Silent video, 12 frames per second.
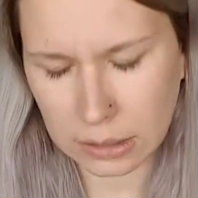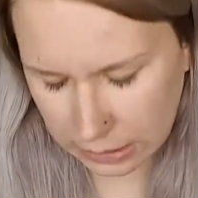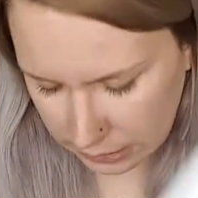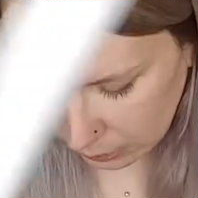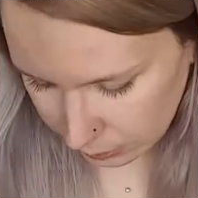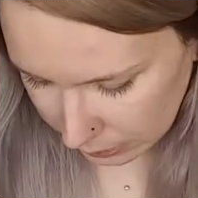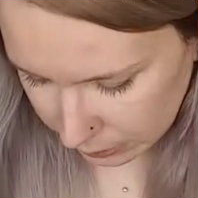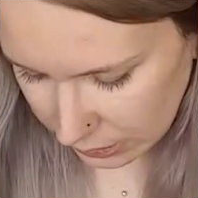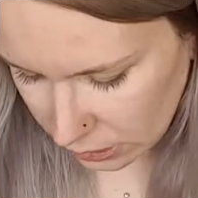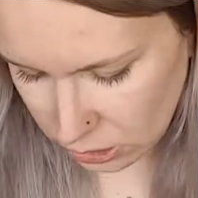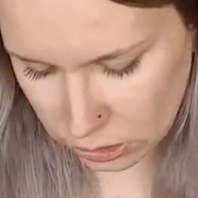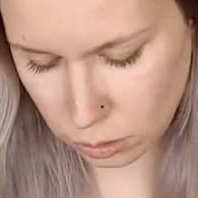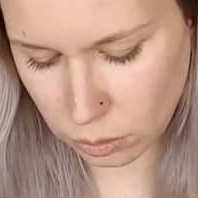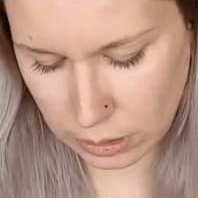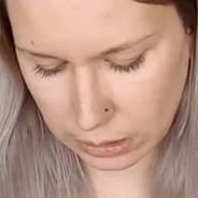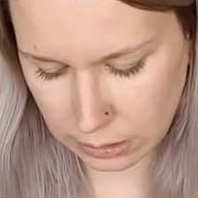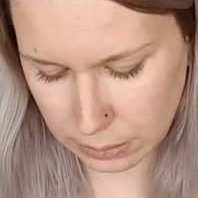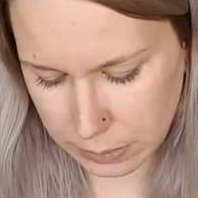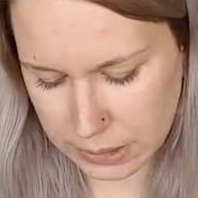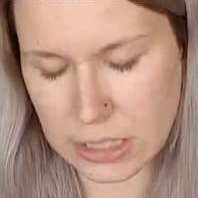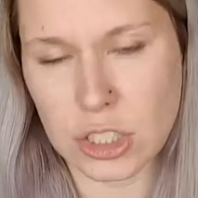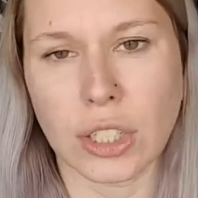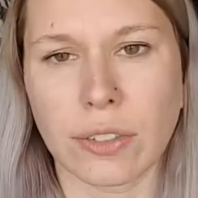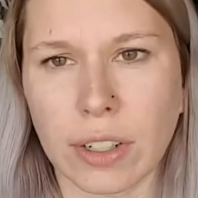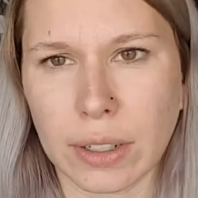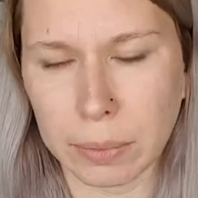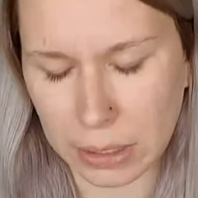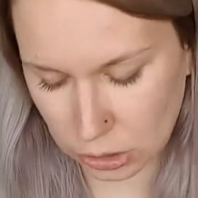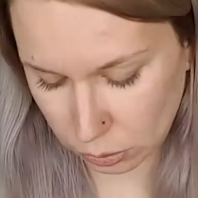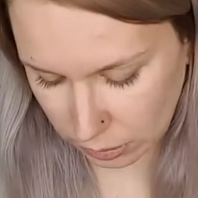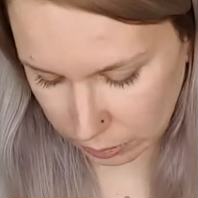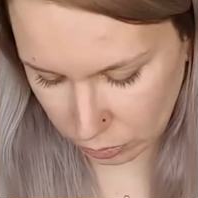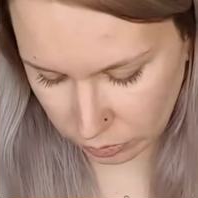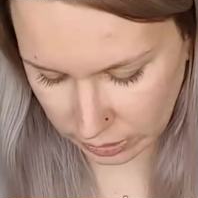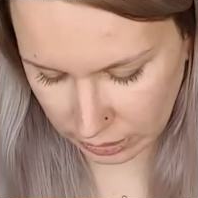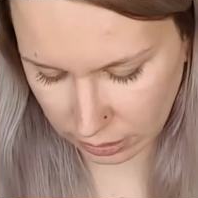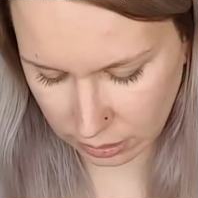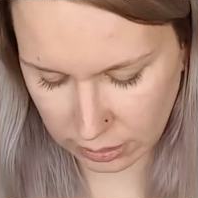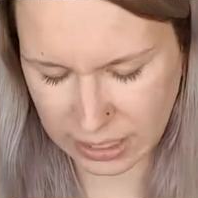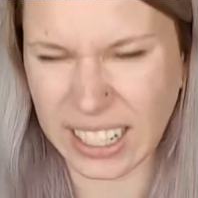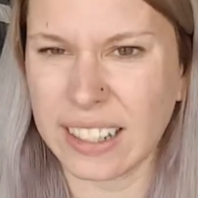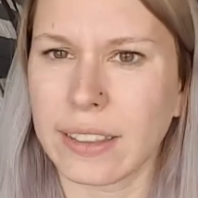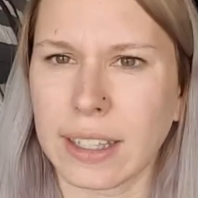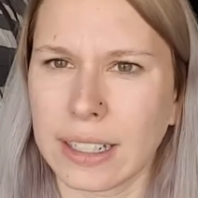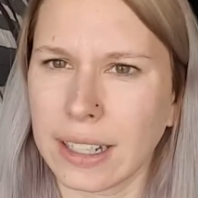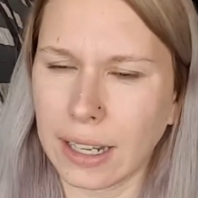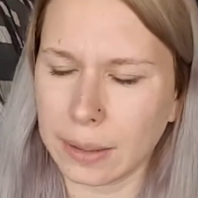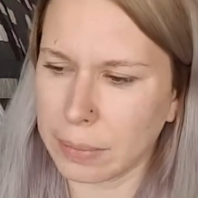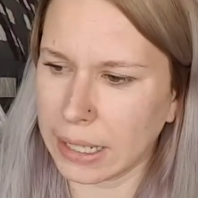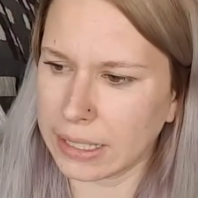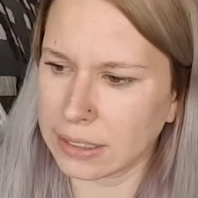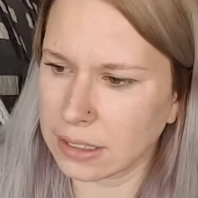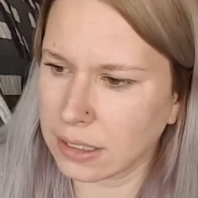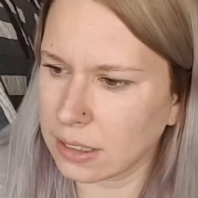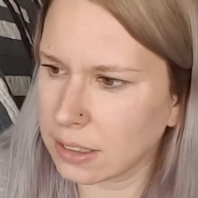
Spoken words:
sometimes I just don't end up stitching very much when I'm over there. Like I think I might.